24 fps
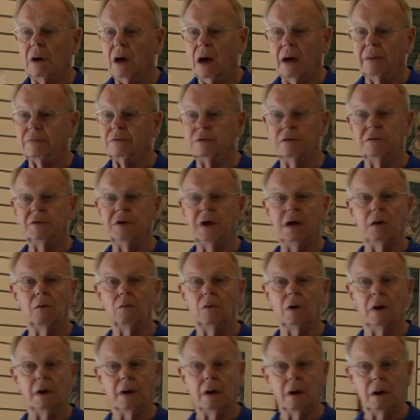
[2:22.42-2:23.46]
after day
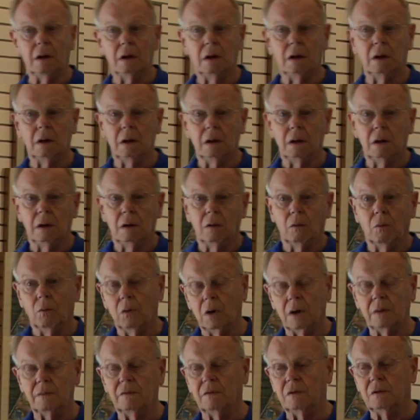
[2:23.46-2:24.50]
one.
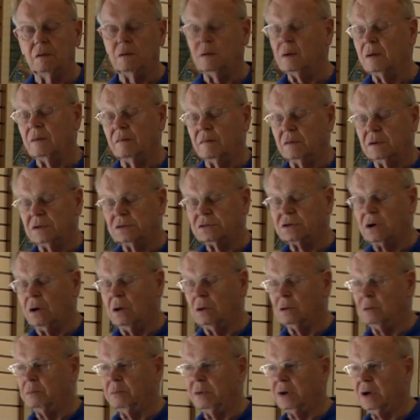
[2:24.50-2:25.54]
One of them is
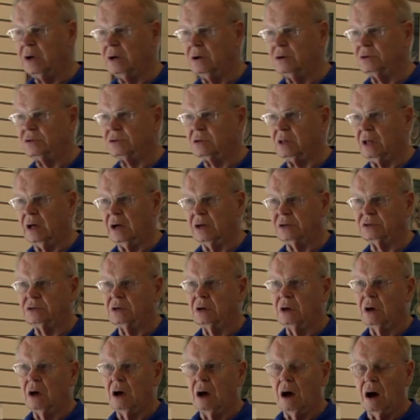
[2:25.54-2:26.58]
called a beginner's class.
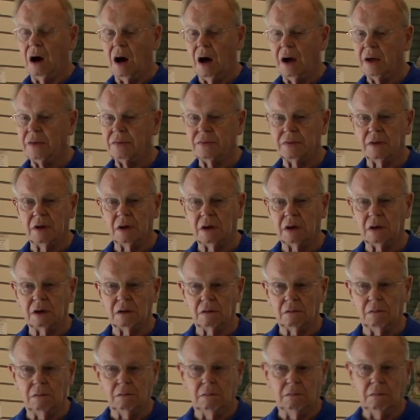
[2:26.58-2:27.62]
I think
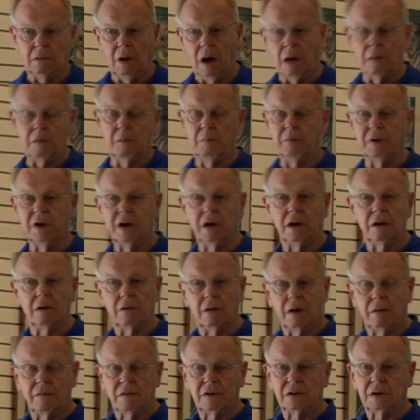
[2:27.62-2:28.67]
I'm a
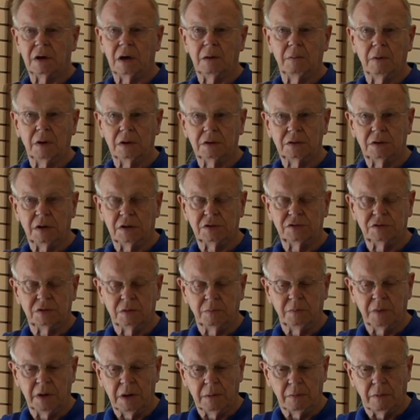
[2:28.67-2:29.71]
beginner every time I touch
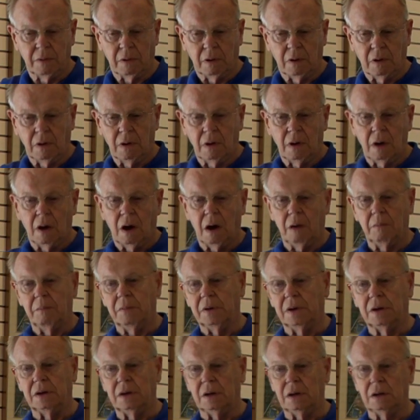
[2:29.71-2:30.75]
the paper. I
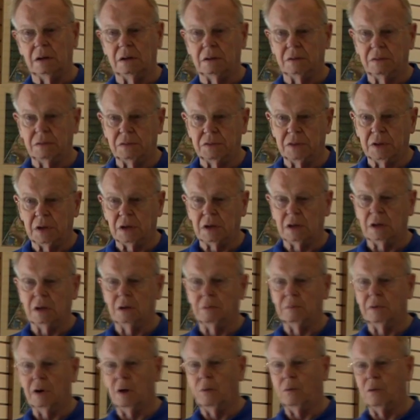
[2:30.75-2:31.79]
begin thinking
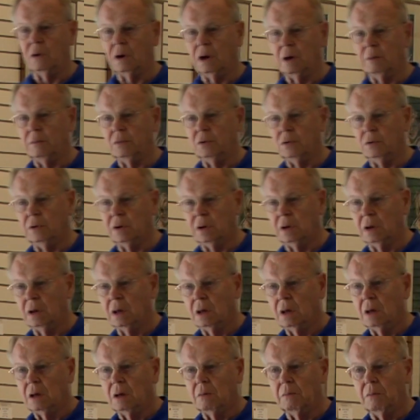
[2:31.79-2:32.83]
about what I'm doing.
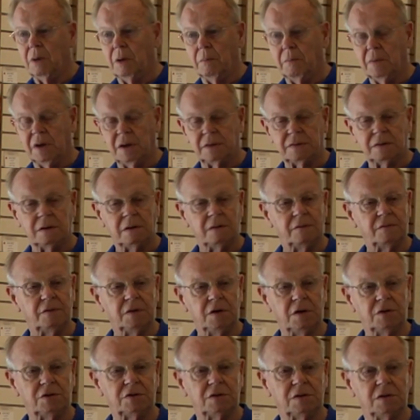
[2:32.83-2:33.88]
My method of
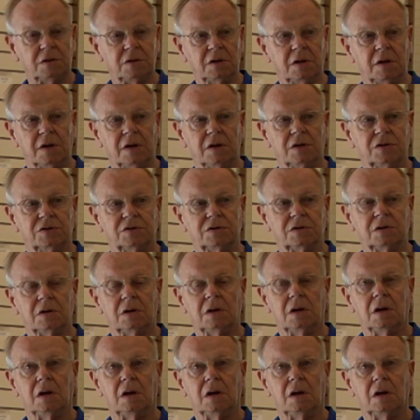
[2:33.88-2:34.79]
teaching is